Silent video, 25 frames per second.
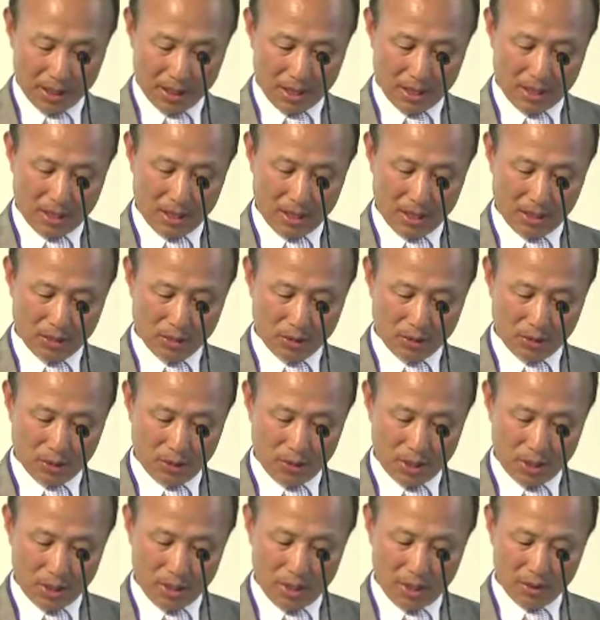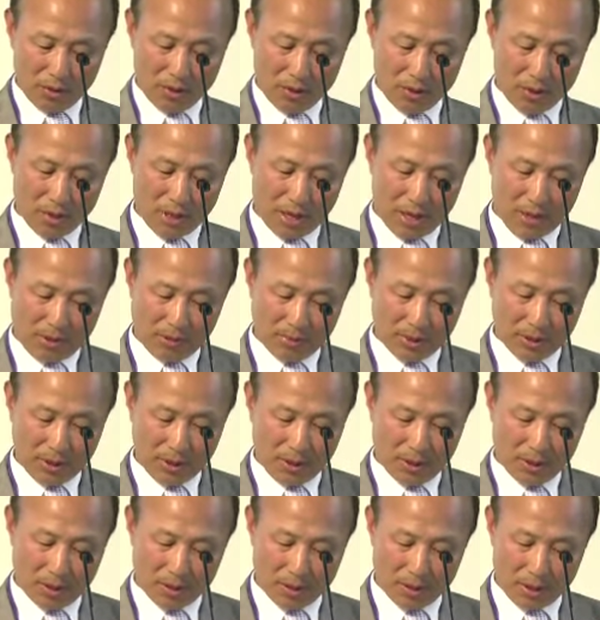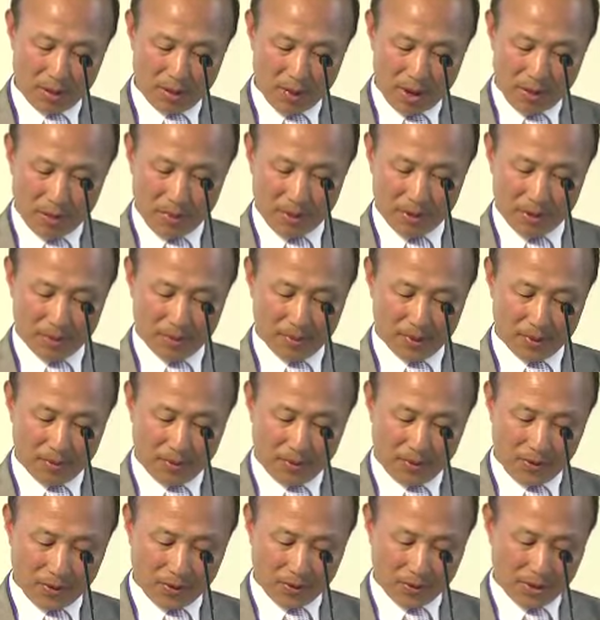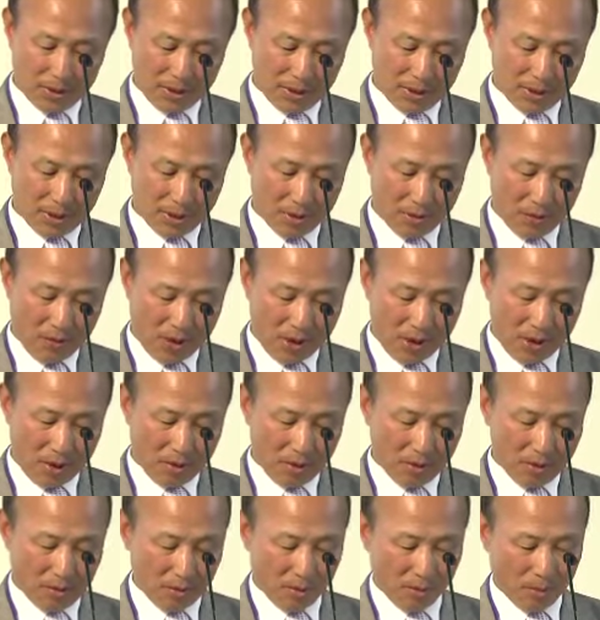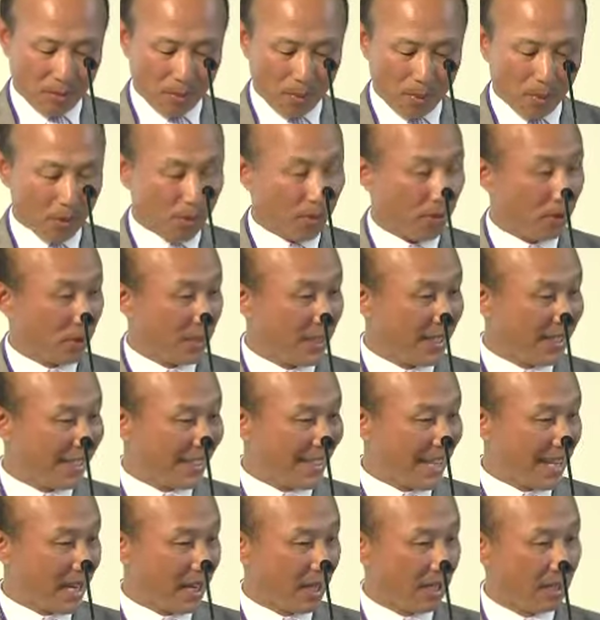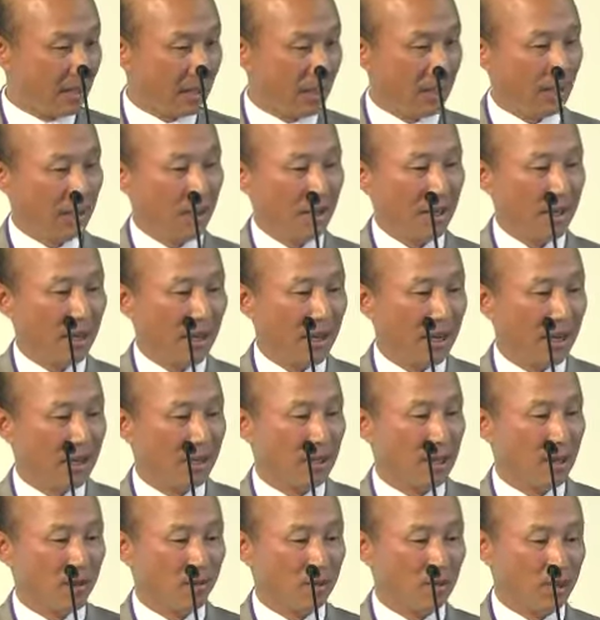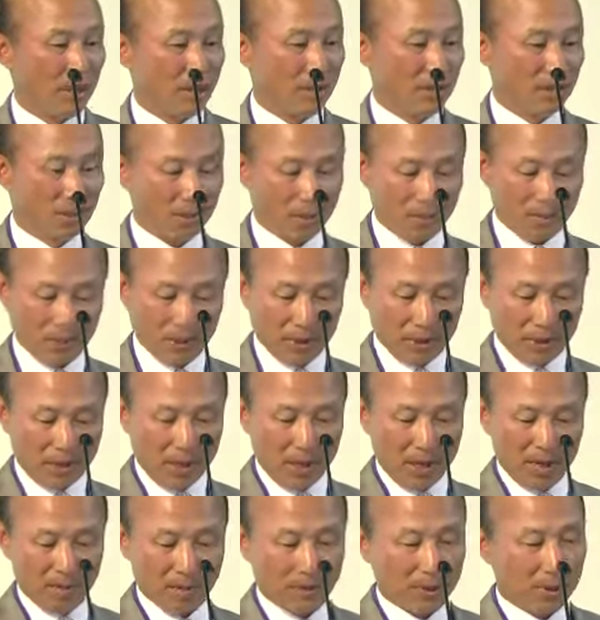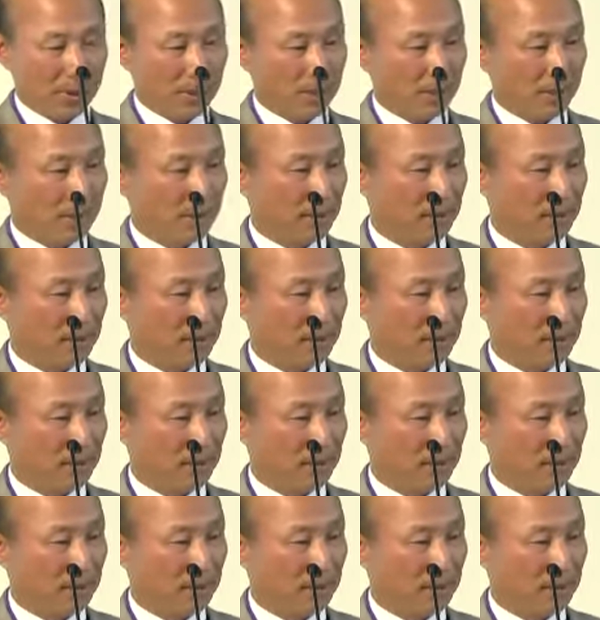in social network games is a remarkable feature in the way of both inside and outside of the games.